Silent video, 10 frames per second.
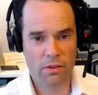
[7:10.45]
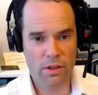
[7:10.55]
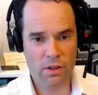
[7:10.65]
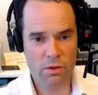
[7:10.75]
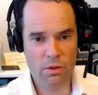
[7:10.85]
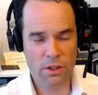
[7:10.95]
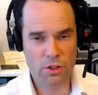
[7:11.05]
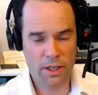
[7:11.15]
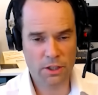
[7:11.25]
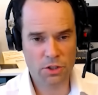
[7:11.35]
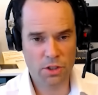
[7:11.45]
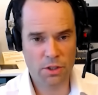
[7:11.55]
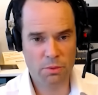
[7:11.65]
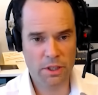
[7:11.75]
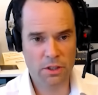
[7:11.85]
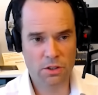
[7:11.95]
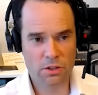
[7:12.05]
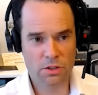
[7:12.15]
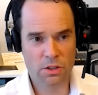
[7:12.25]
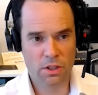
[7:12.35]
the international
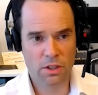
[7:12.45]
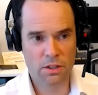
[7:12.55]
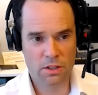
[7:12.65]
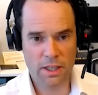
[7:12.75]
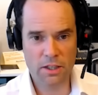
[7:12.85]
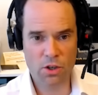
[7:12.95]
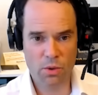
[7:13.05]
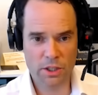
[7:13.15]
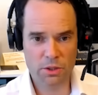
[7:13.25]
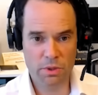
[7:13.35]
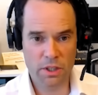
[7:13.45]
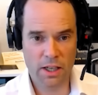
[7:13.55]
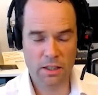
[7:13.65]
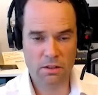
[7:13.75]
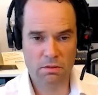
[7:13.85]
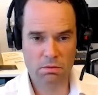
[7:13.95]
automakers decide, no, actually, we can't